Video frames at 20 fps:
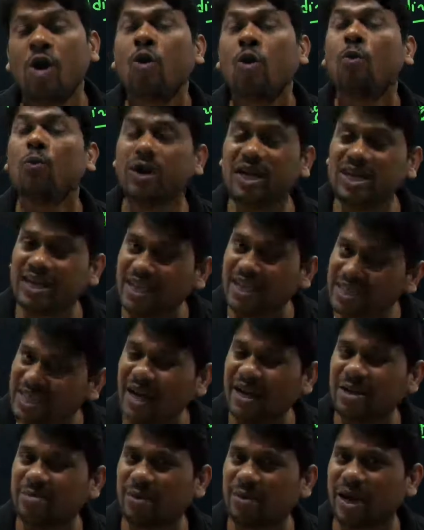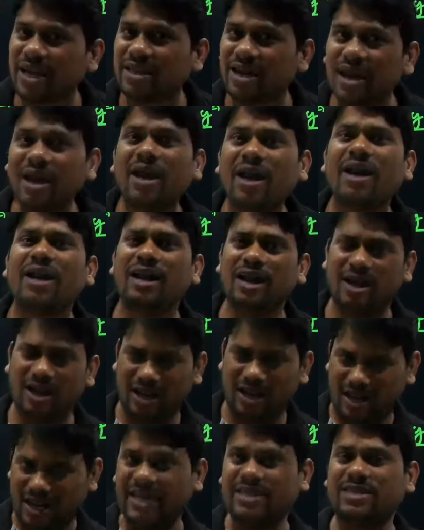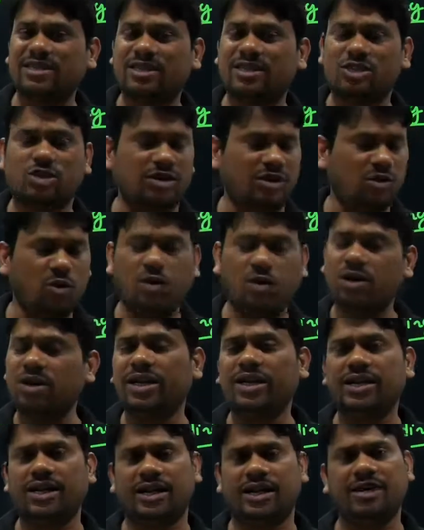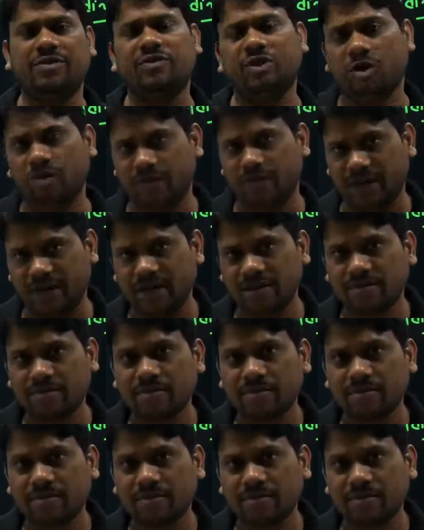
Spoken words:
will decide by the holding current phenomena.